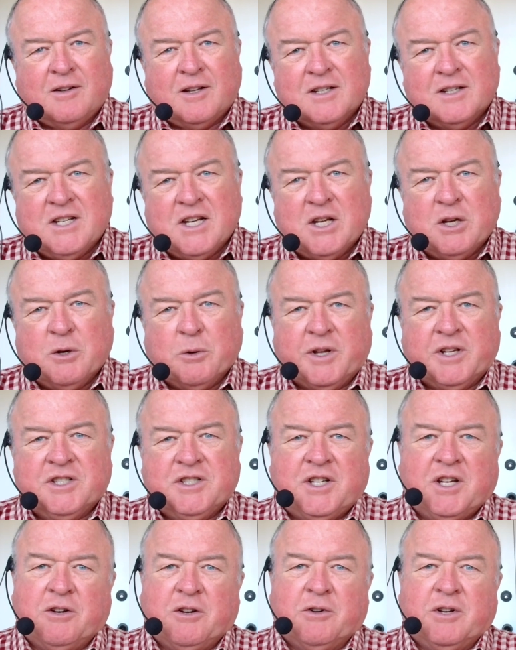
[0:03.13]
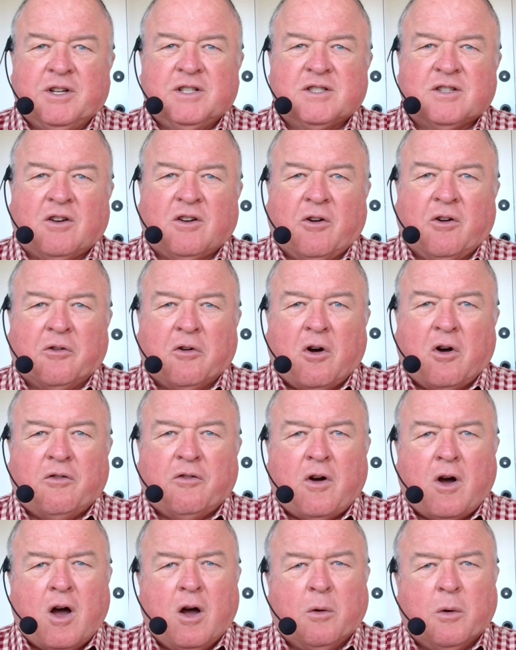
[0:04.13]
continuing series on
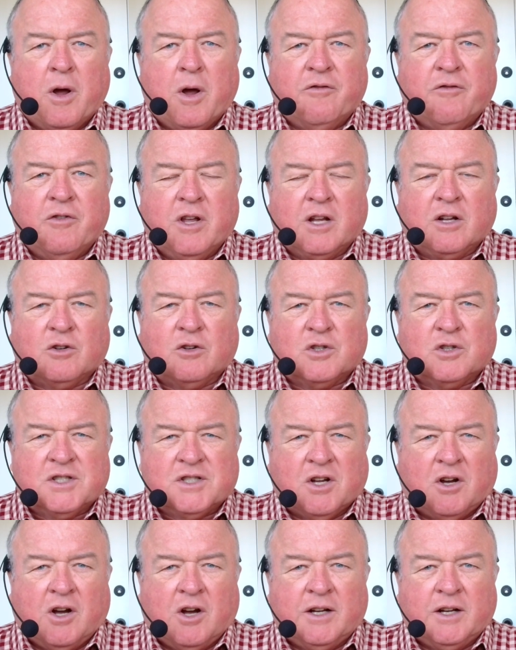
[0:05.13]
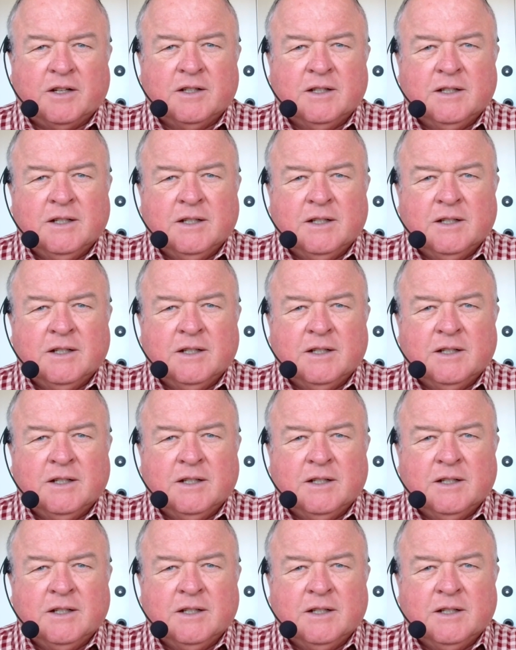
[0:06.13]
off highway vehicle design.